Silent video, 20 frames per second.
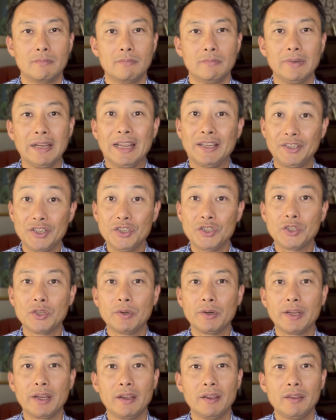
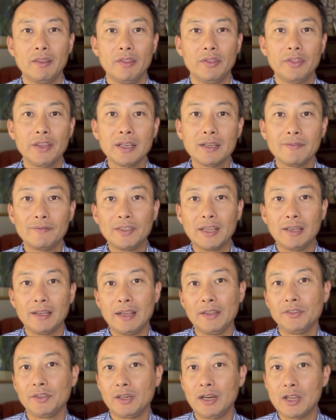Additionally, think of the
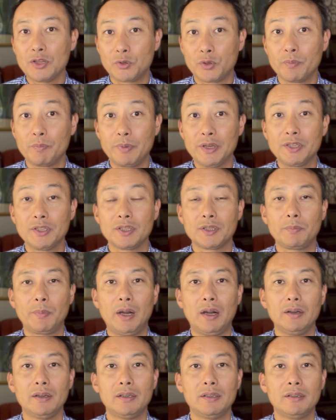lender as your business
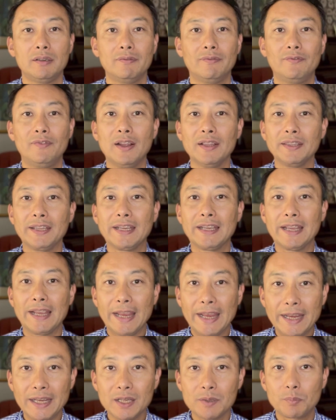partner, funding
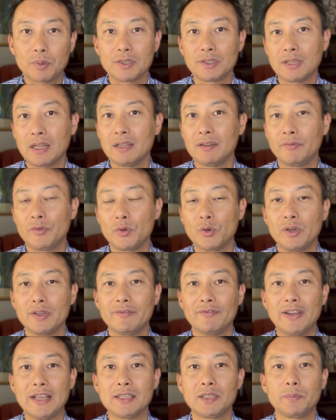80% of your
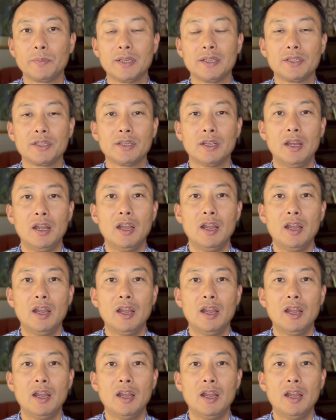investments,